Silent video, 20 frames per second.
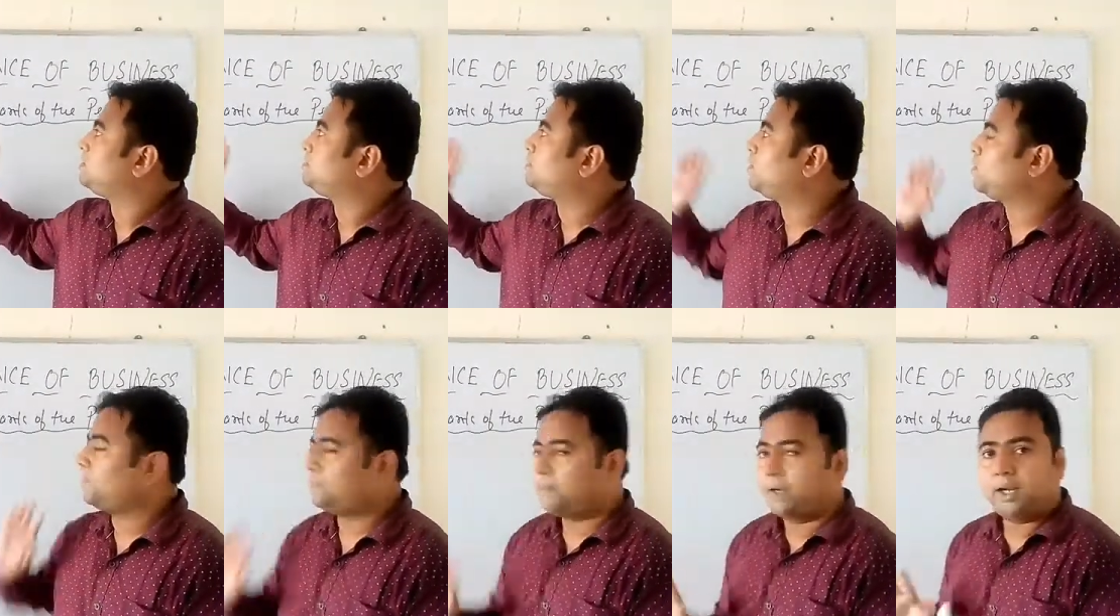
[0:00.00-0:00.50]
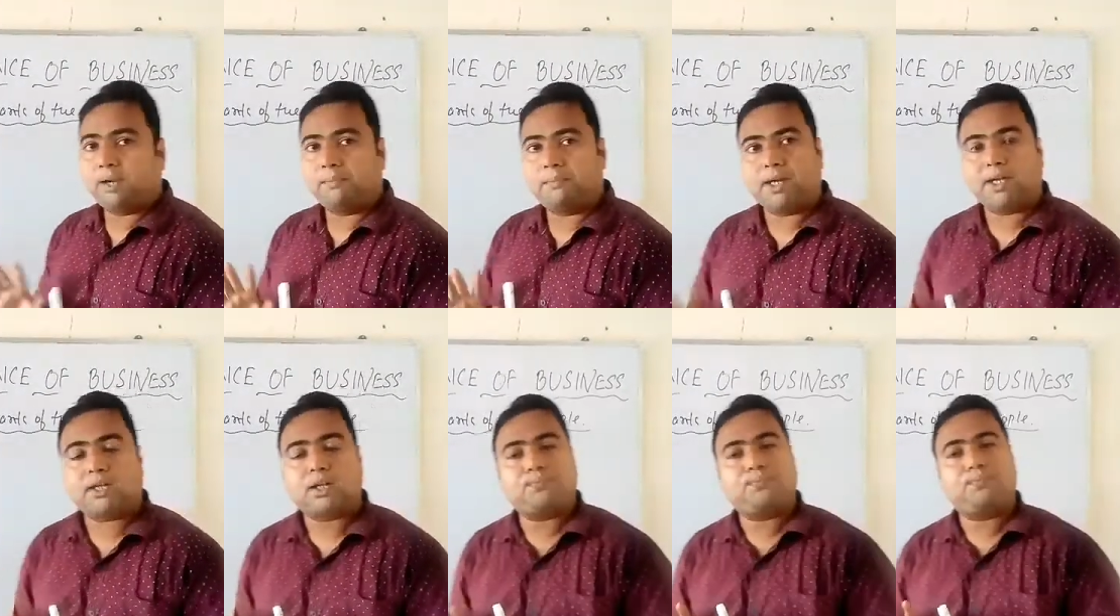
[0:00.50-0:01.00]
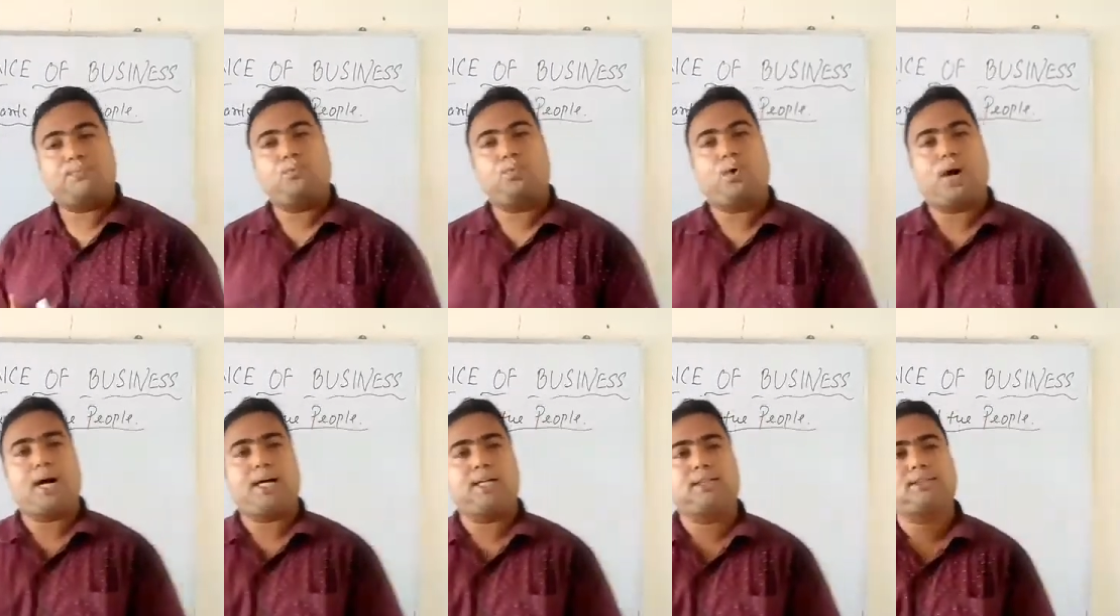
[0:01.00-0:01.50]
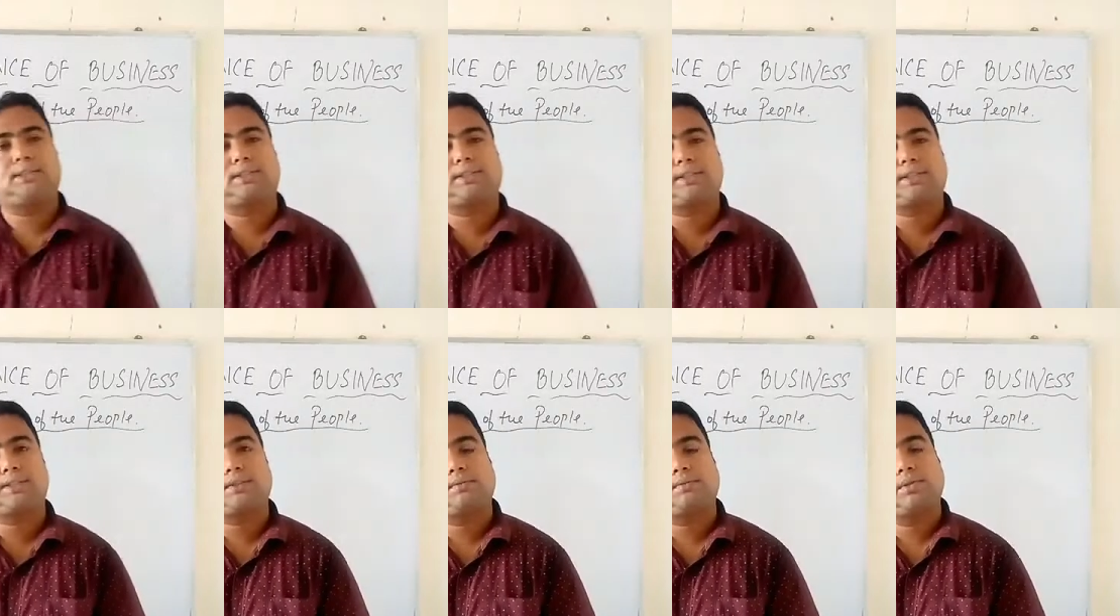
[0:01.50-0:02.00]
Fulfillment of wants
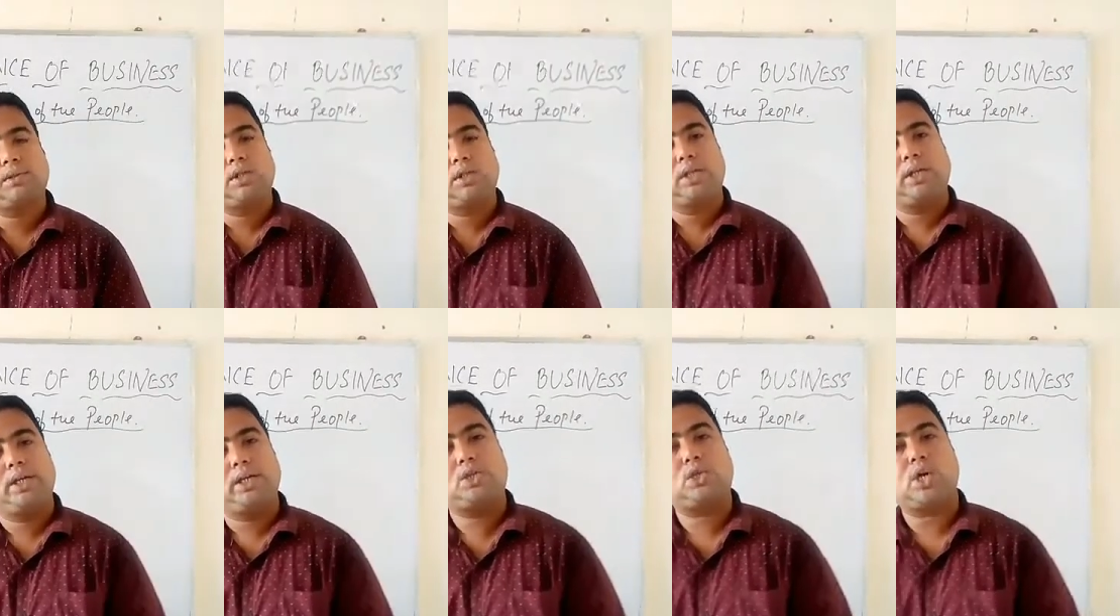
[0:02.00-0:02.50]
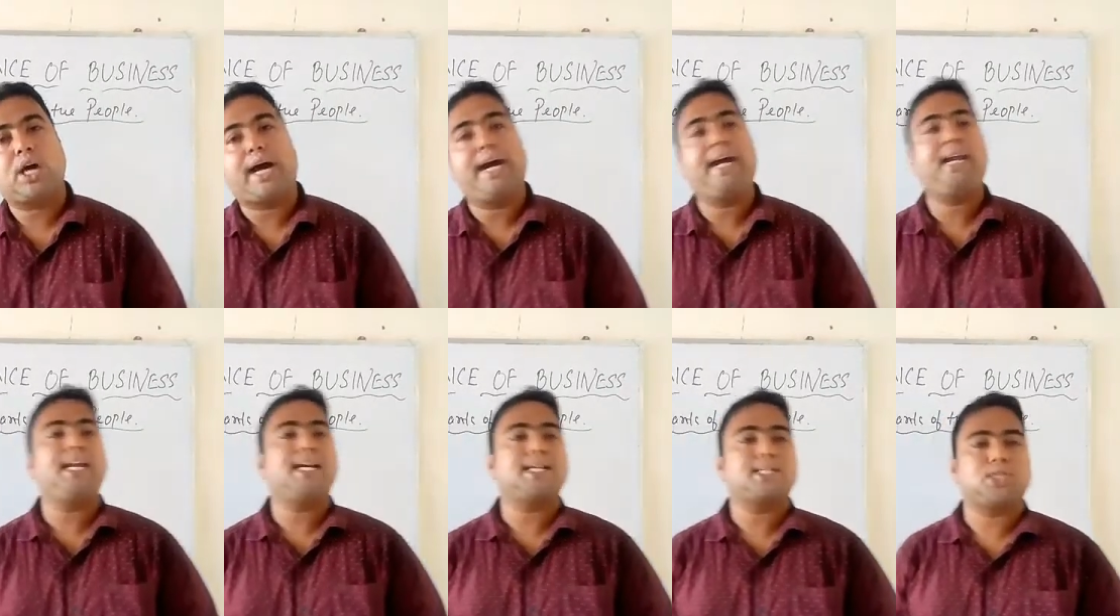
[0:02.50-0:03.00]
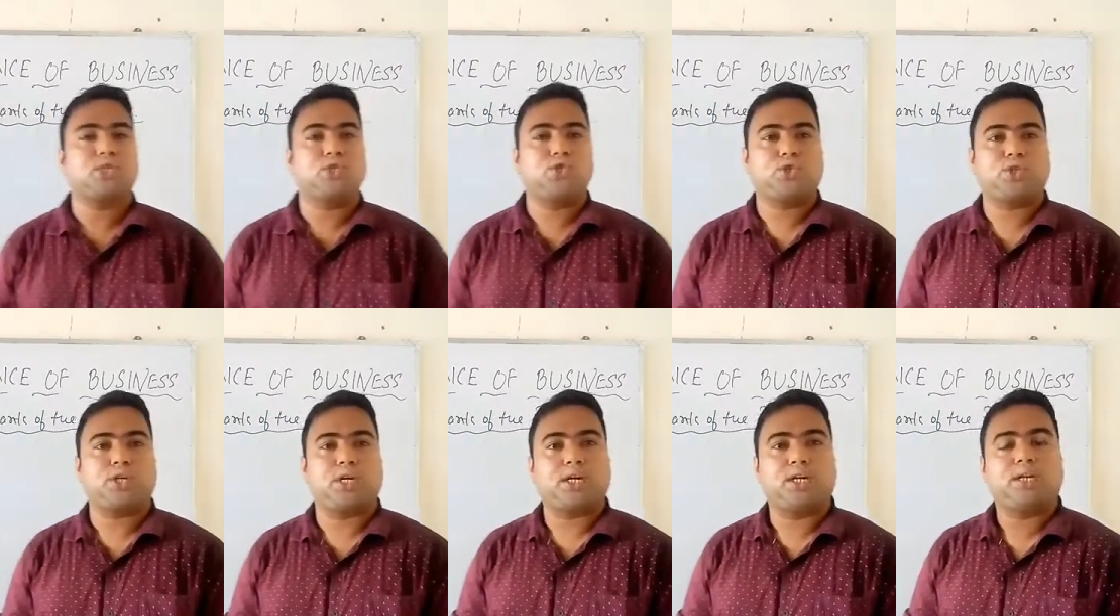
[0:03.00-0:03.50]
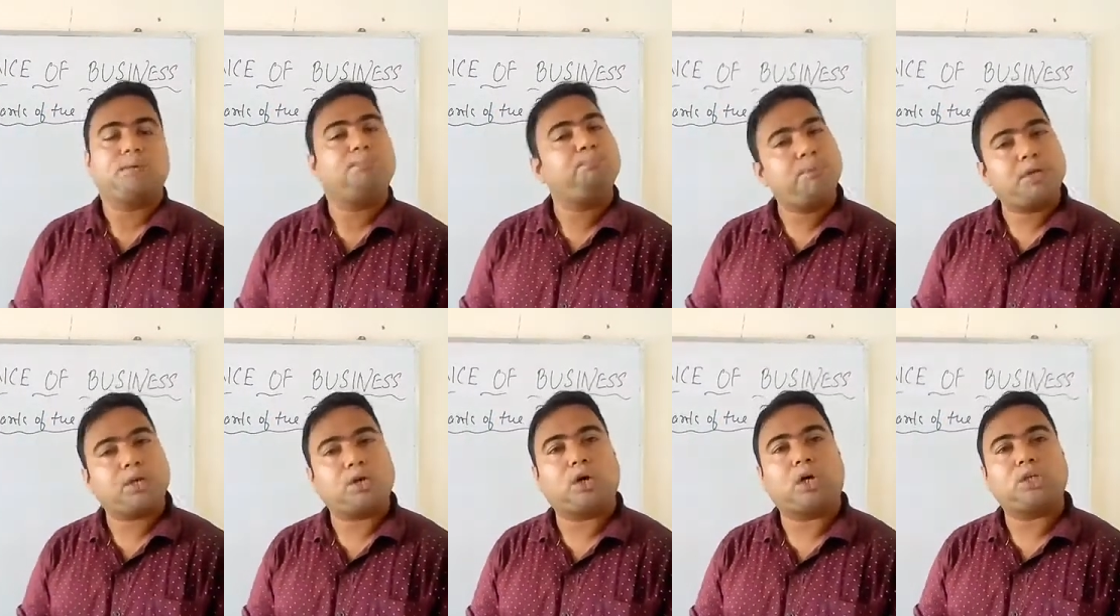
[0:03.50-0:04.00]
is highly essential
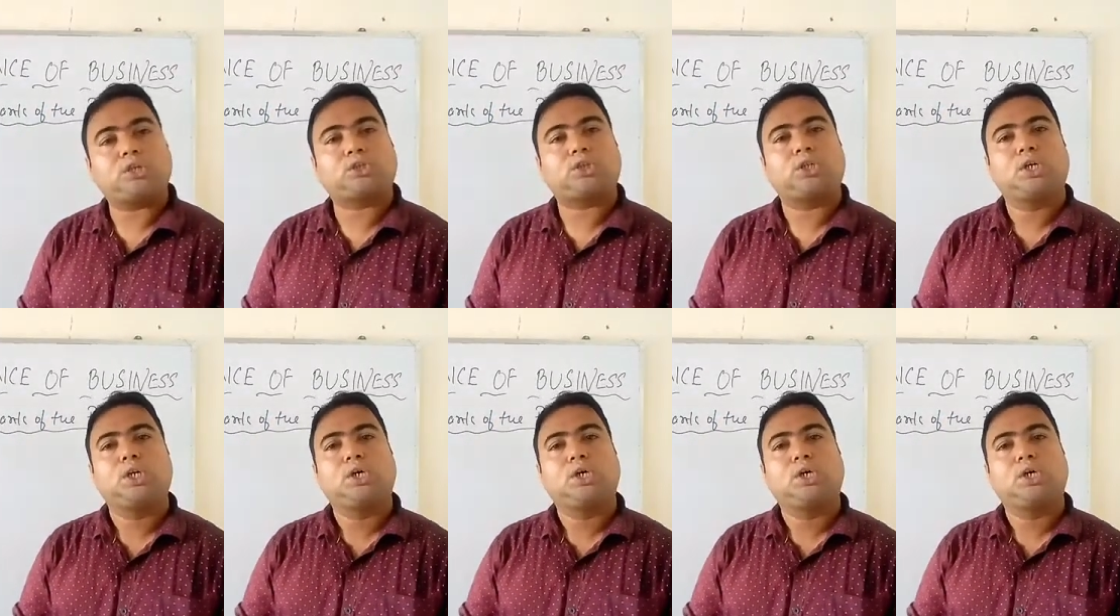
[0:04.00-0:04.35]
because